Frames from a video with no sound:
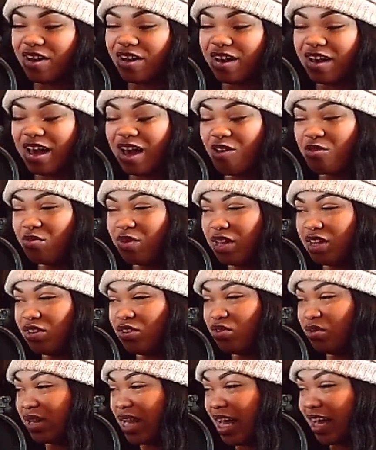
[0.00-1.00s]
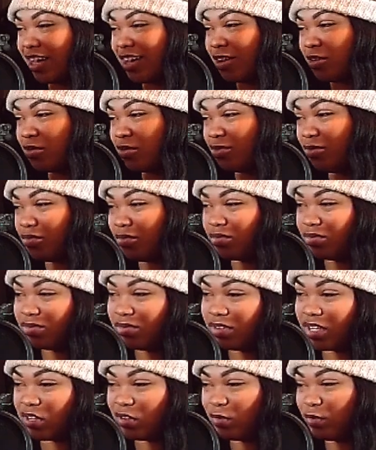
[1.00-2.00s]
nah, I wouldn't do like no,
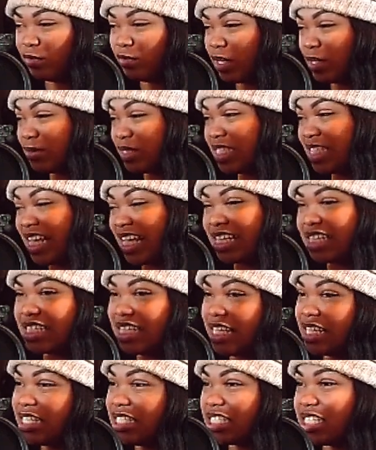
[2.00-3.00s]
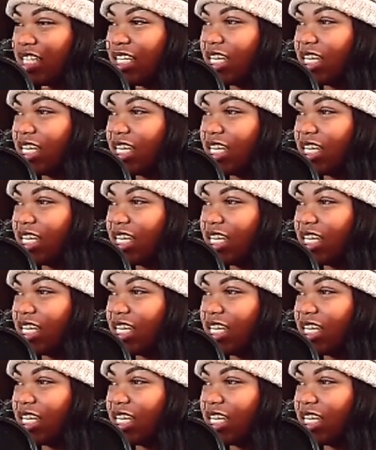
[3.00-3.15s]
no, no sex scenes or